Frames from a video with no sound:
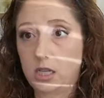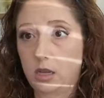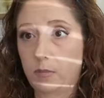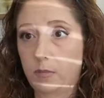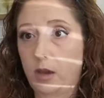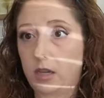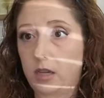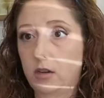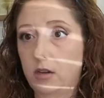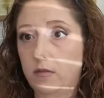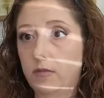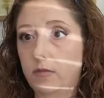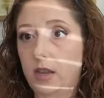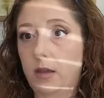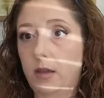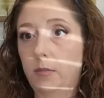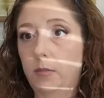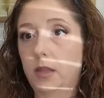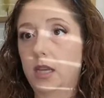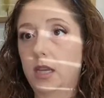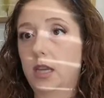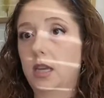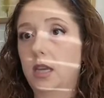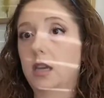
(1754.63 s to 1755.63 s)
you about your
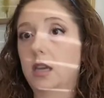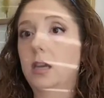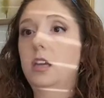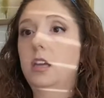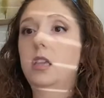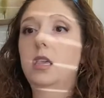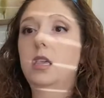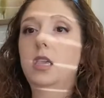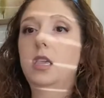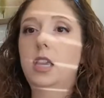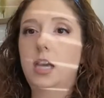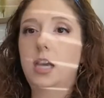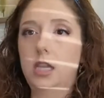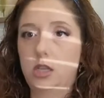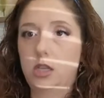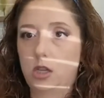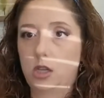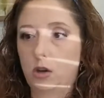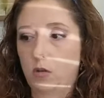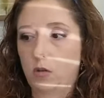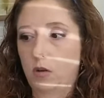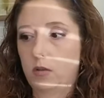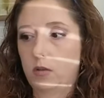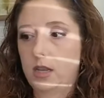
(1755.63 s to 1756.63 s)
family and
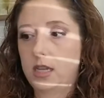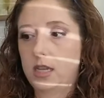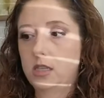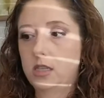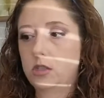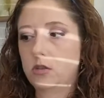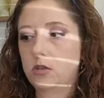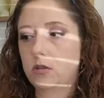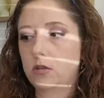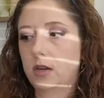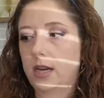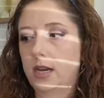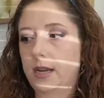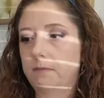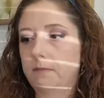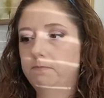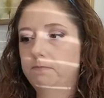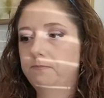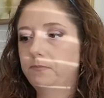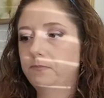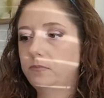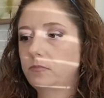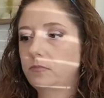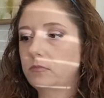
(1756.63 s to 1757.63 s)
your own history,
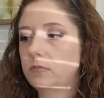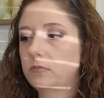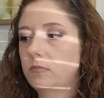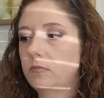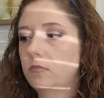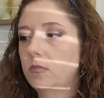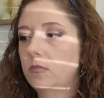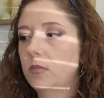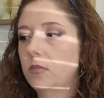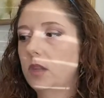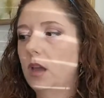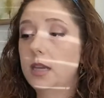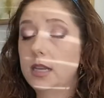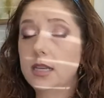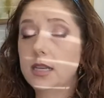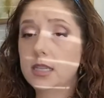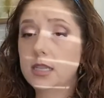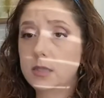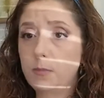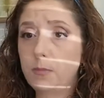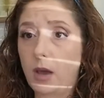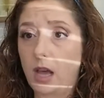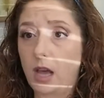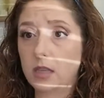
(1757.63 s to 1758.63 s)
it
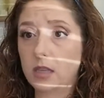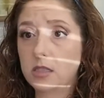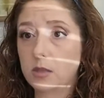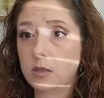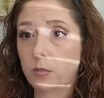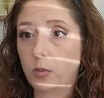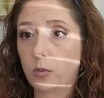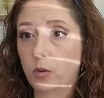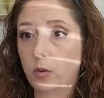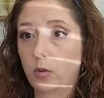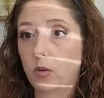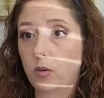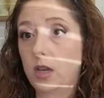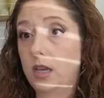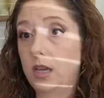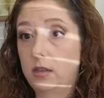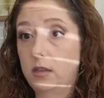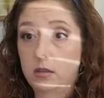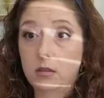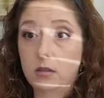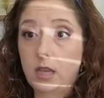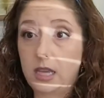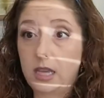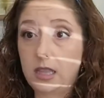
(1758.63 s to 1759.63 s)
is possible
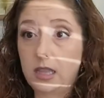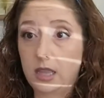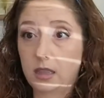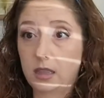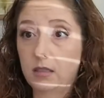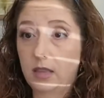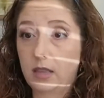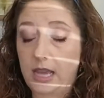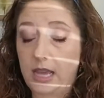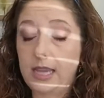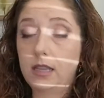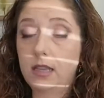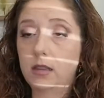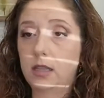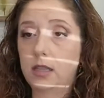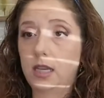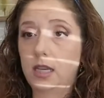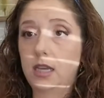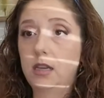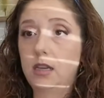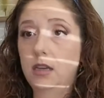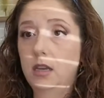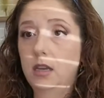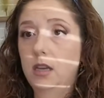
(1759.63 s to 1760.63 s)
and
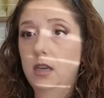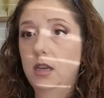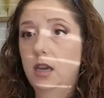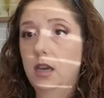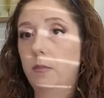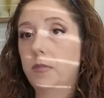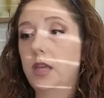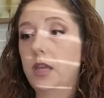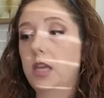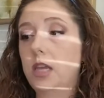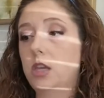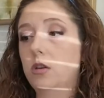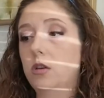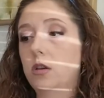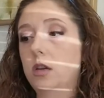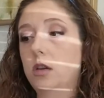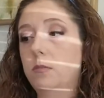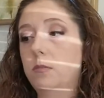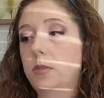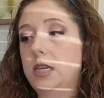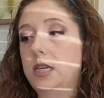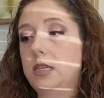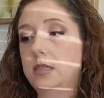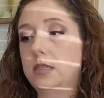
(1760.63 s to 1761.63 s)
likely that you
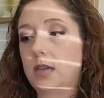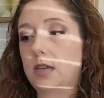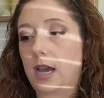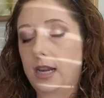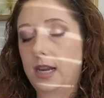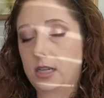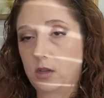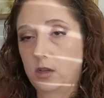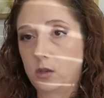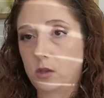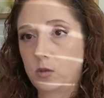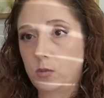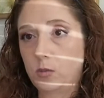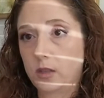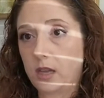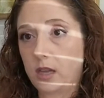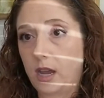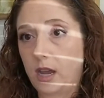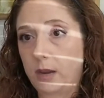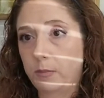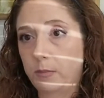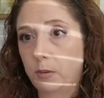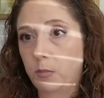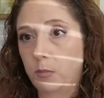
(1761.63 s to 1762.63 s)
could be diagnosed with
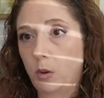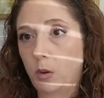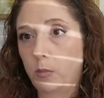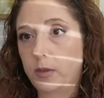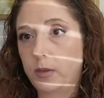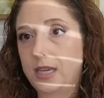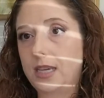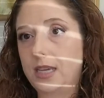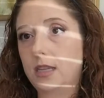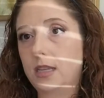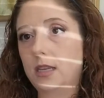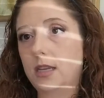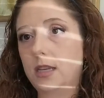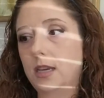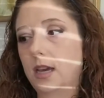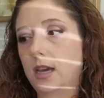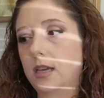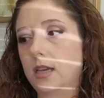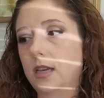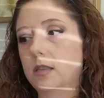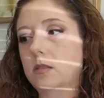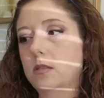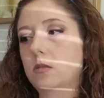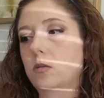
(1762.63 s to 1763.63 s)
hypermobile
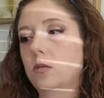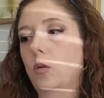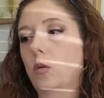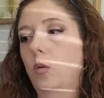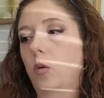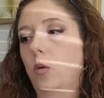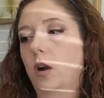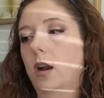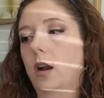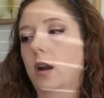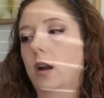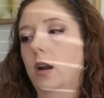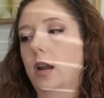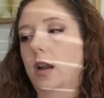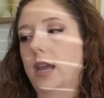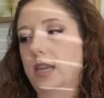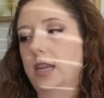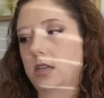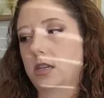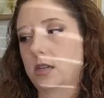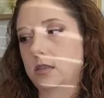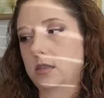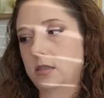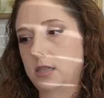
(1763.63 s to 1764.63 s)
EDS or
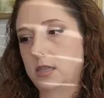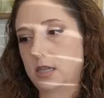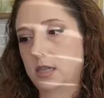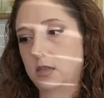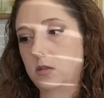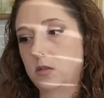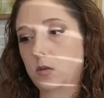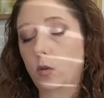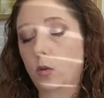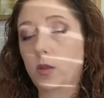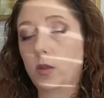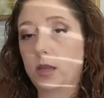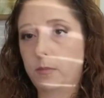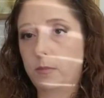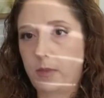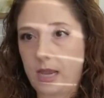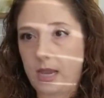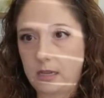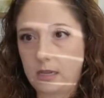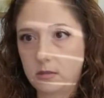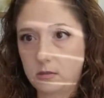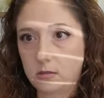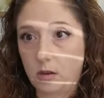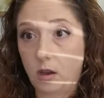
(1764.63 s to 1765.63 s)
HSD solely
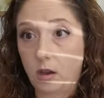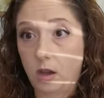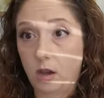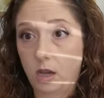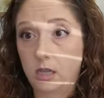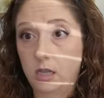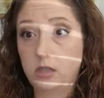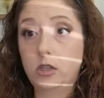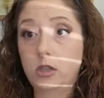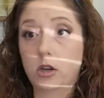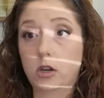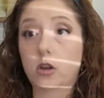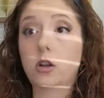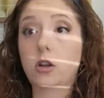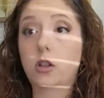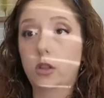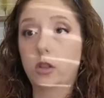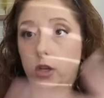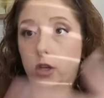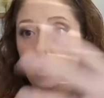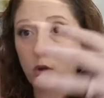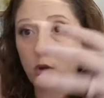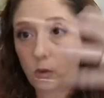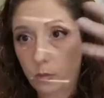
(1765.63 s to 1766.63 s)
based on your
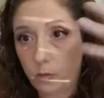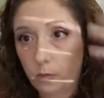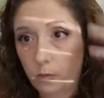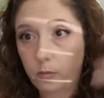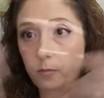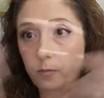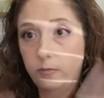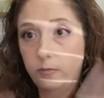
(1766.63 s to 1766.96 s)
clinical